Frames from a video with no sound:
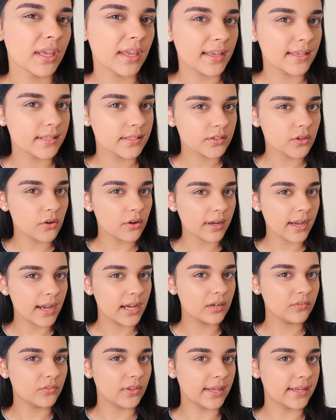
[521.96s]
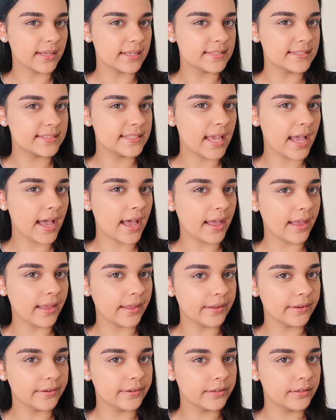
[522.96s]
It's got kind of like a
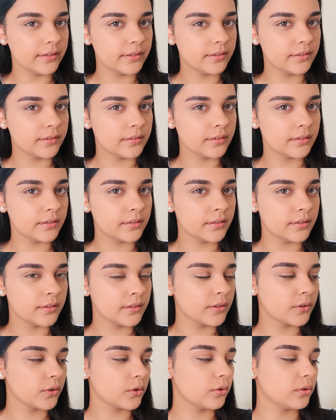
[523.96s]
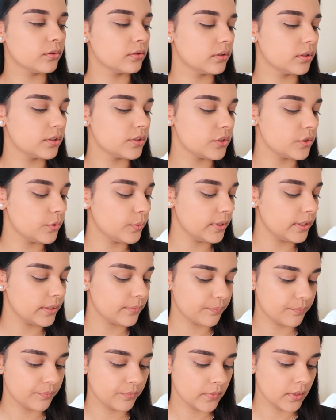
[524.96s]
tan colour to
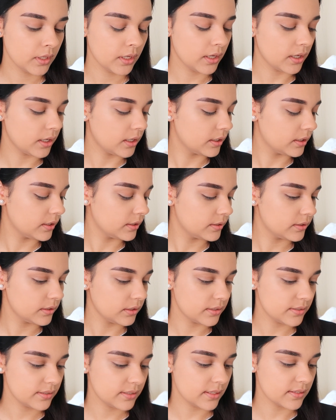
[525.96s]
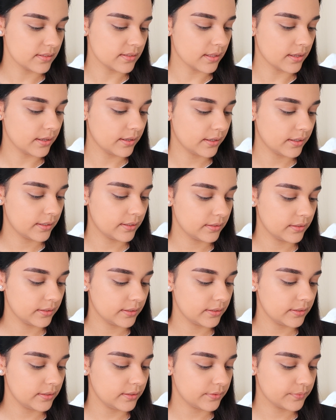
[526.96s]
it, and let's test the
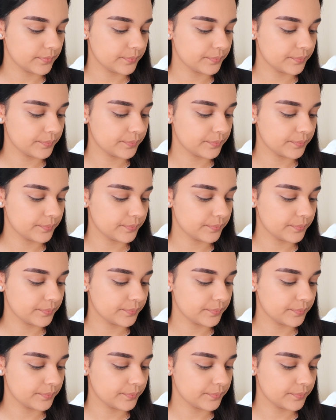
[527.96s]
highlight.